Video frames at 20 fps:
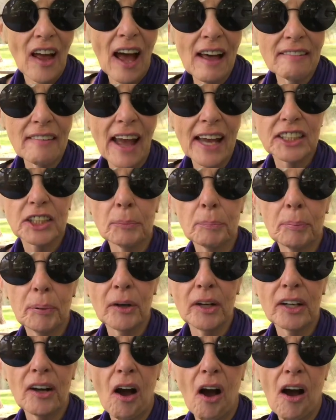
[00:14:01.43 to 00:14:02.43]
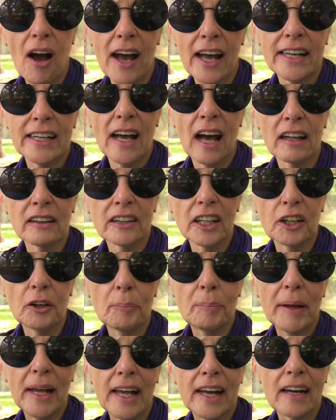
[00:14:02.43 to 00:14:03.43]
I like to put on a little
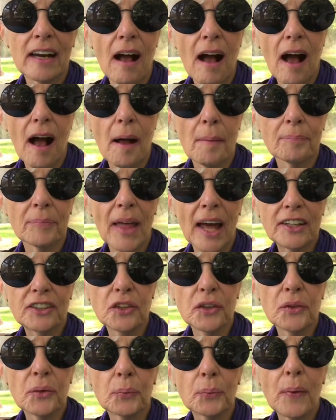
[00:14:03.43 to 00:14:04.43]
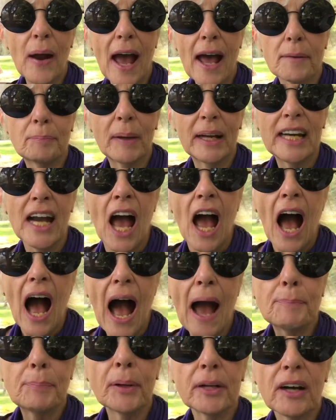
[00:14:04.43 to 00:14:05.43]
bit, I do the red, but
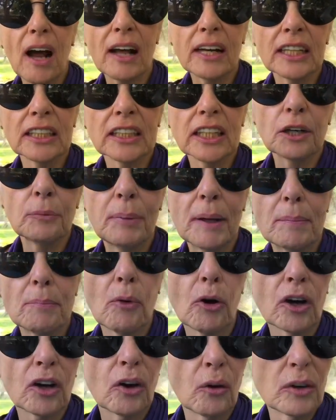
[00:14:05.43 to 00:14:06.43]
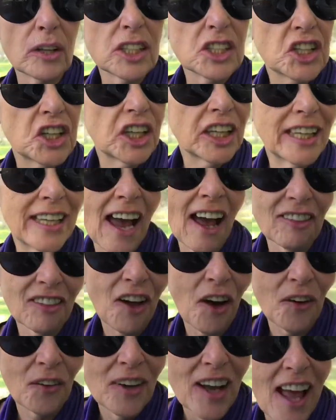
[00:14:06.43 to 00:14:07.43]
I put on a little bit more orangey
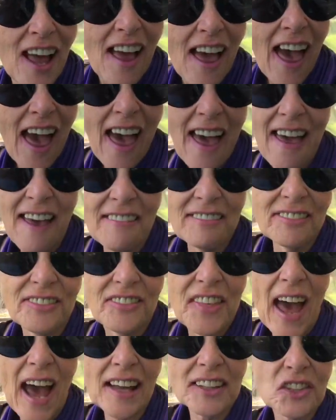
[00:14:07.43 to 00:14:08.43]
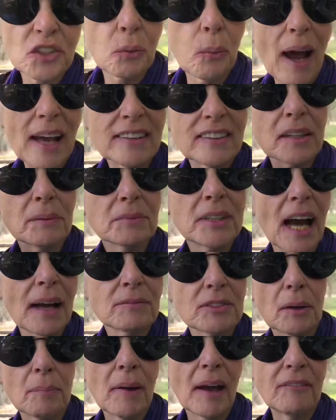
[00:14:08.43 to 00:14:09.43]
yellow. And that's why
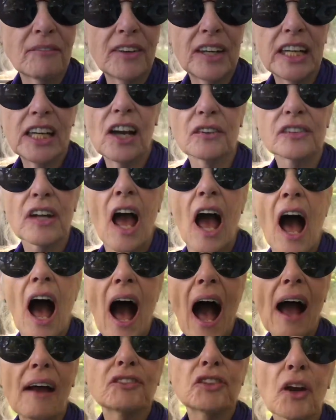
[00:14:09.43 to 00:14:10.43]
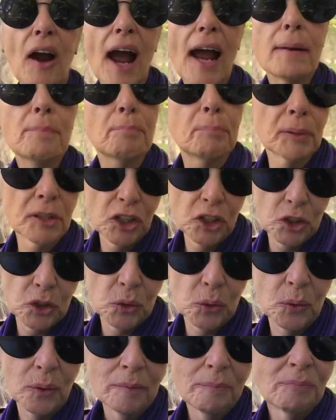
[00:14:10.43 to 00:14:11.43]
sometimes on my videos, I've tried
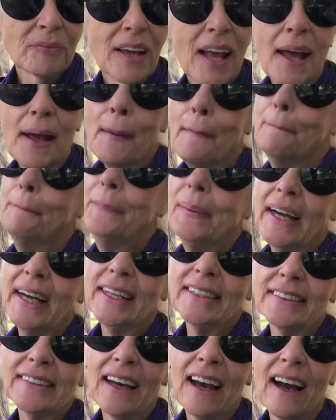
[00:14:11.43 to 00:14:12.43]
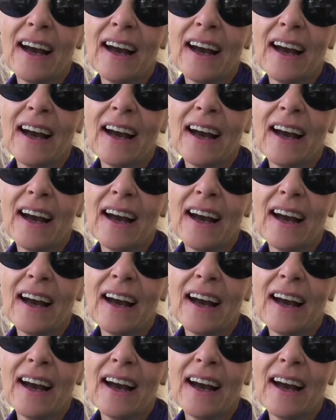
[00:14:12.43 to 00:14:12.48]
blue, but,